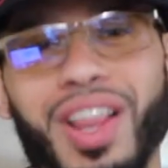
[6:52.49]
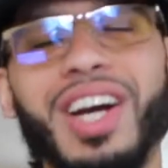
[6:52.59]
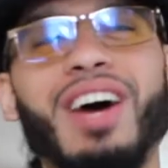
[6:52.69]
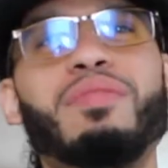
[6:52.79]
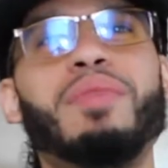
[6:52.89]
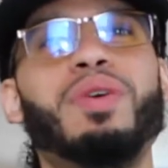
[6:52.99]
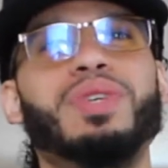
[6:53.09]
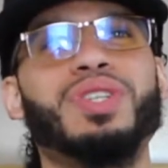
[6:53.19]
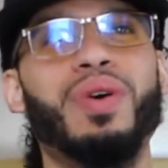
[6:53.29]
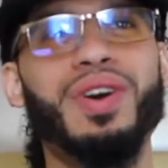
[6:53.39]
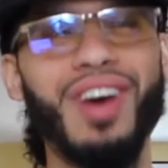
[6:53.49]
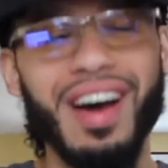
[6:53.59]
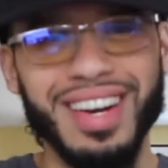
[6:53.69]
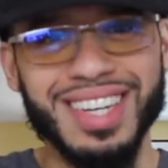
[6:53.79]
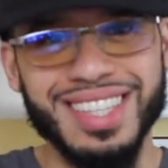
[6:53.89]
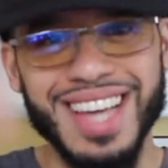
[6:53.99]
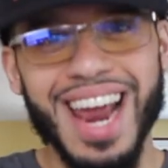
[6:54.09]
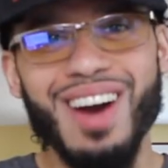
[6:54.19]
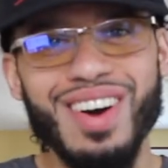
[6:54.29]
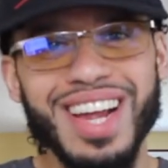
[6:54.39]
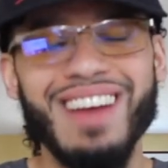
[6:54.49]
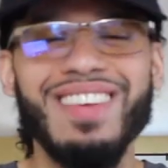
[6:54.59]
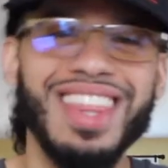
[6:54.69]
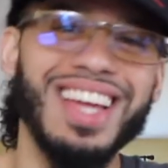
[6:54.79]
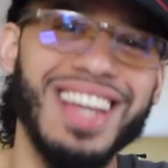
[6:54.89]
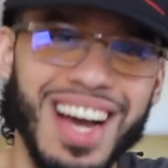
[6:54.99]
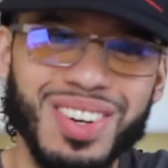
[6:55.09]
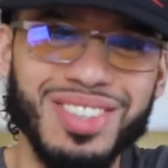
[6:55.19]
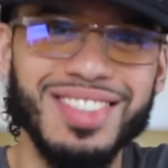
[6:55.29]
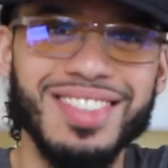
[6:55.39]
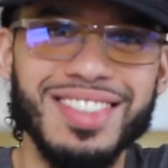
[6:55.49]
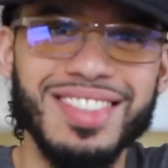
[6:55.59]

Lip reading: our government was going around and tearing everything down?